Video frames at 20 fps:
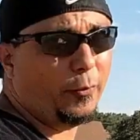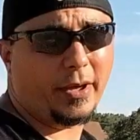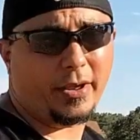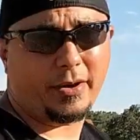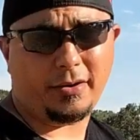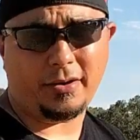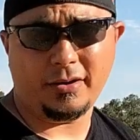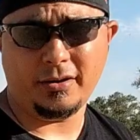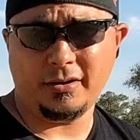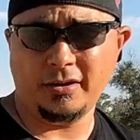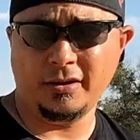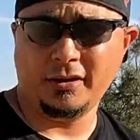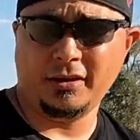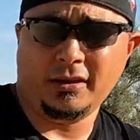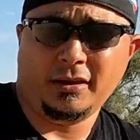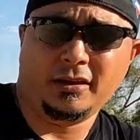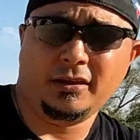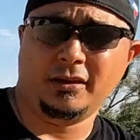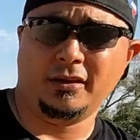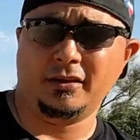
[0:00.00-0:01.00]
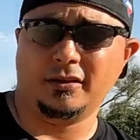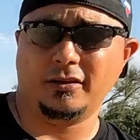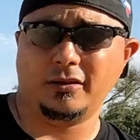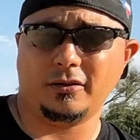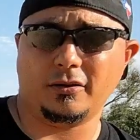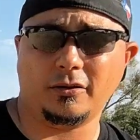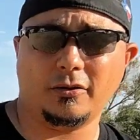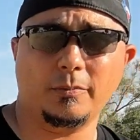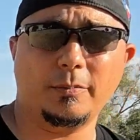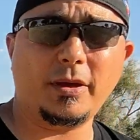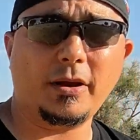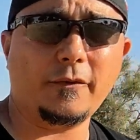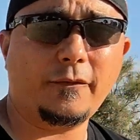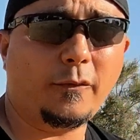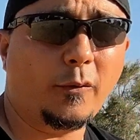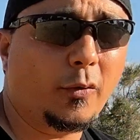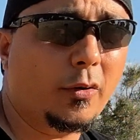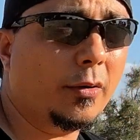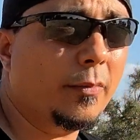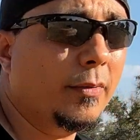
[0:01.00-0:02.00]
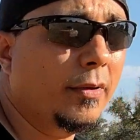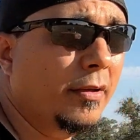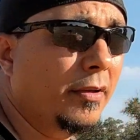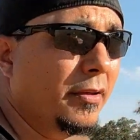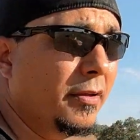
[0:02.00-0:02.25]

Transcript: better. Learn better form.